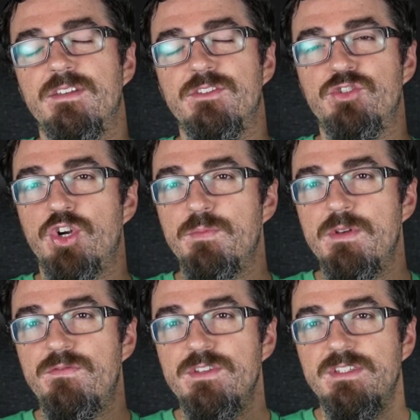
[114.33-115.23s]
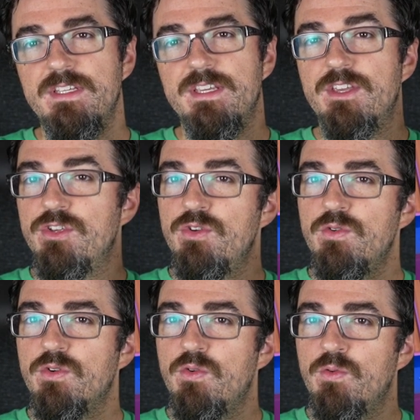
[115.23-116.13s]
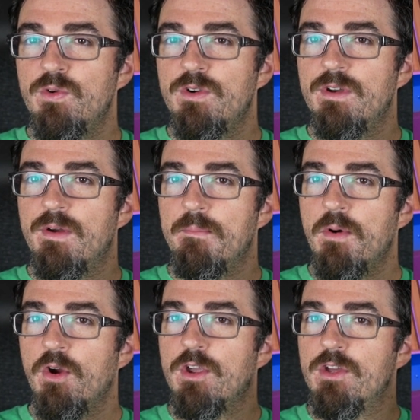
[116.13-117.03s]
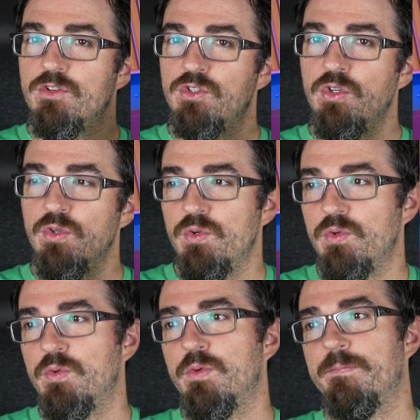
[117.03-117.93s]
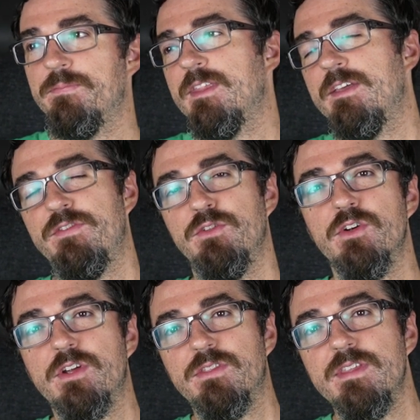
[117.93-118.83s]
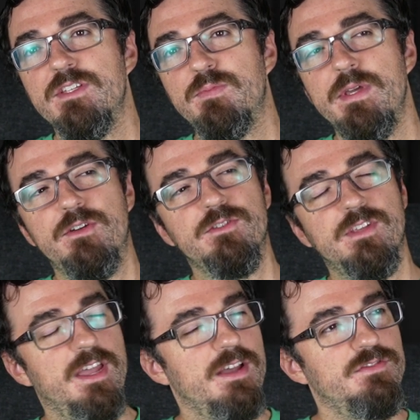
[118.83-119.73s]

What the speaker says: German Physik Unicorn Mark II. If you look at these speakers, they have